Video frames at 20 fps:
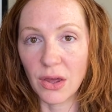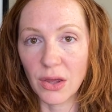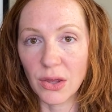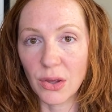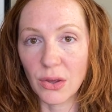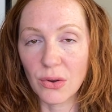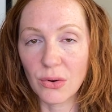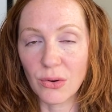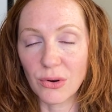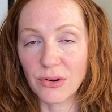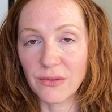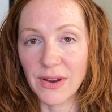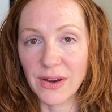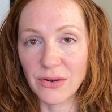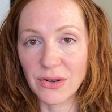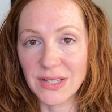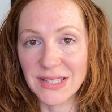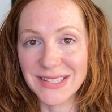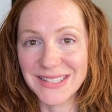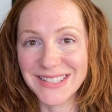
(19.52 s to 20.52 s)

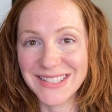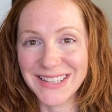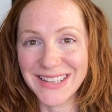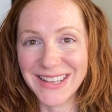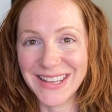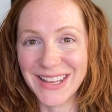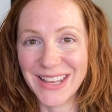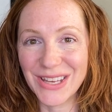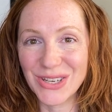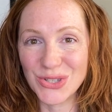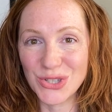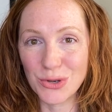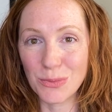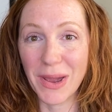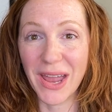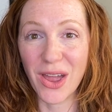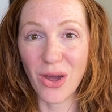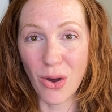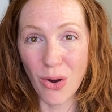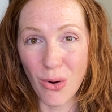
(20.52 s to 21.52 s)
coronavirus into
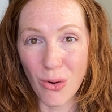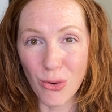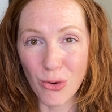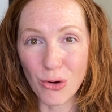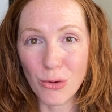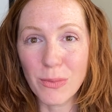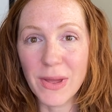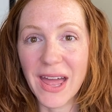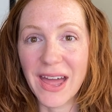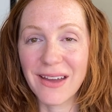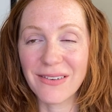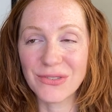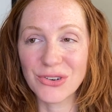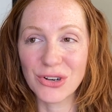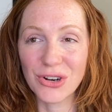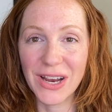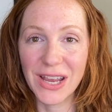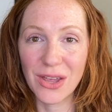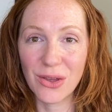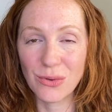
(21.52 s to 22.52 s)
my home after
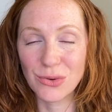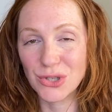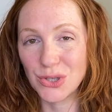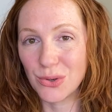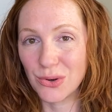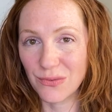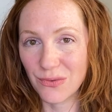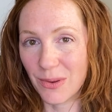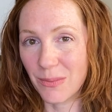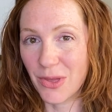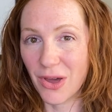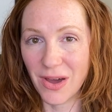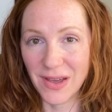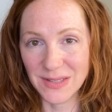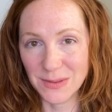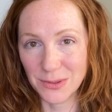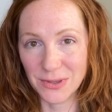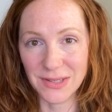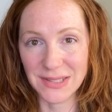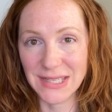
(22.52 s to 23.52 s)
I go to and from the
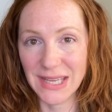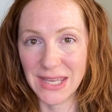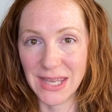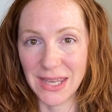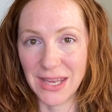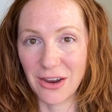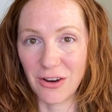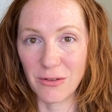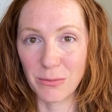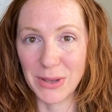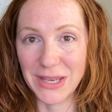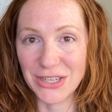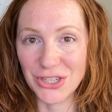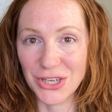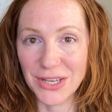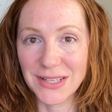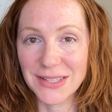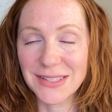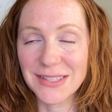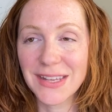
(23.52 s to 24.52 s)
hospital taking care of
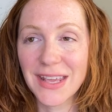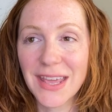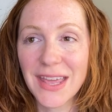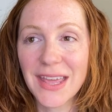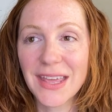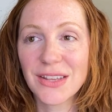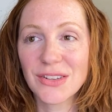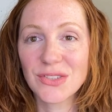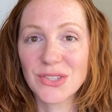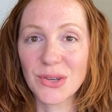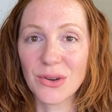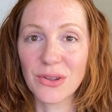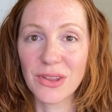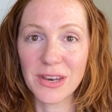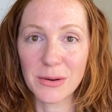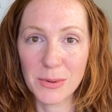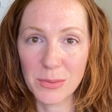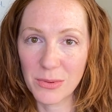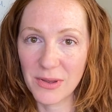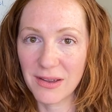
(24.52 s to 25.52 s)
patients. So a lot
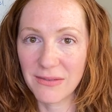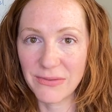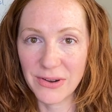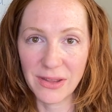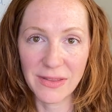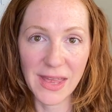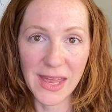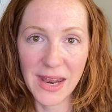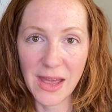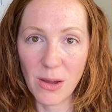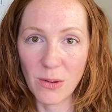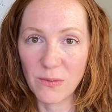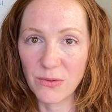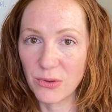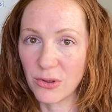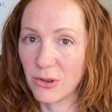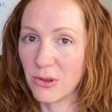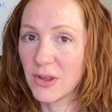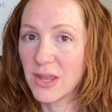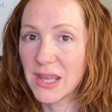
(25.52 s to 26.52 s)
of people have found that
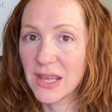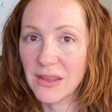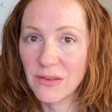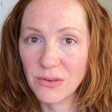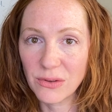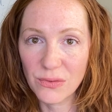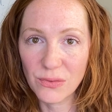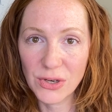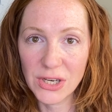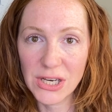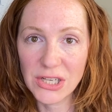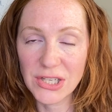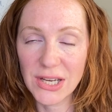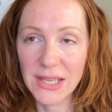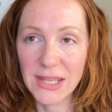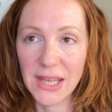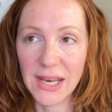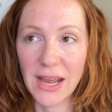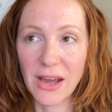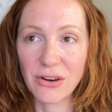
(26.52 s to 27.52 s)
helpful. Feel free to check
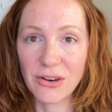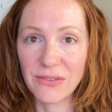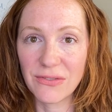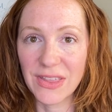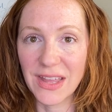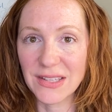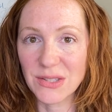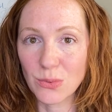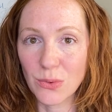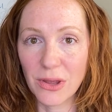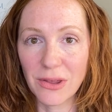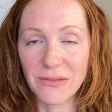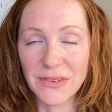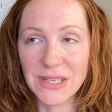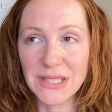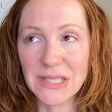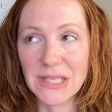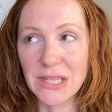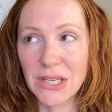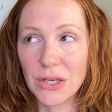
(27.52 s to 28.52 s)
that out if that's
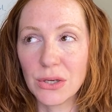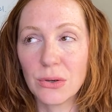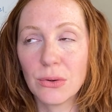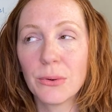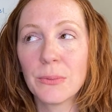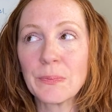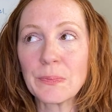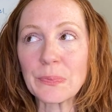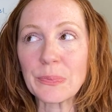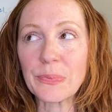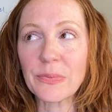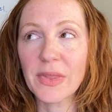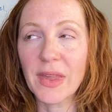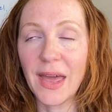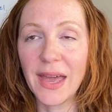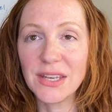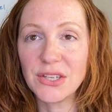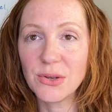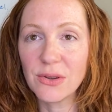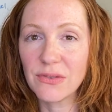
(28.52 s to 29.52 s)
relevant to you.
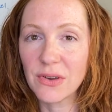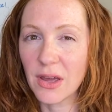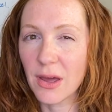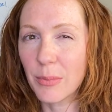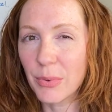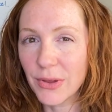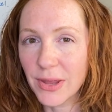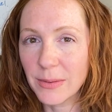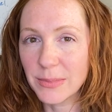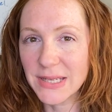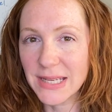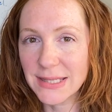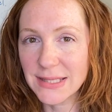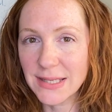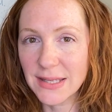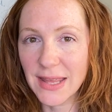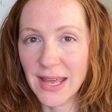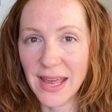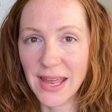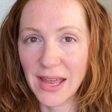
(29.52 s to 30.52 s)
I do have a couple updates
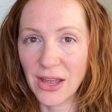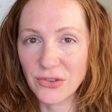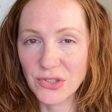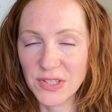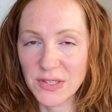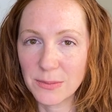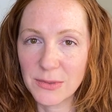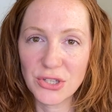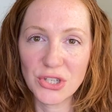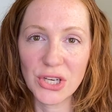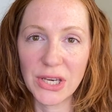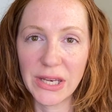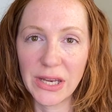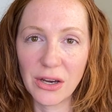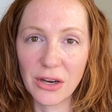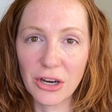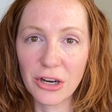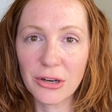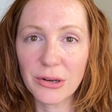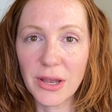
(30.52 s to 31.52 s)
to that I'll just mention
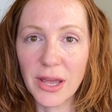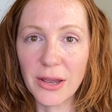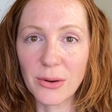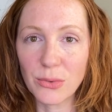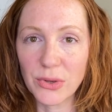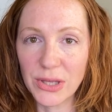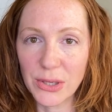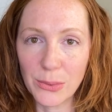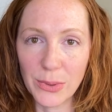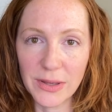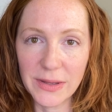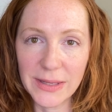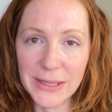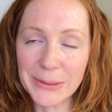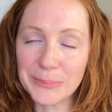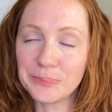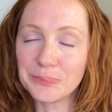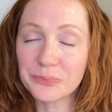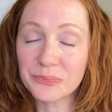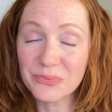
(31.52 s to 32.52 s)
here really quickly.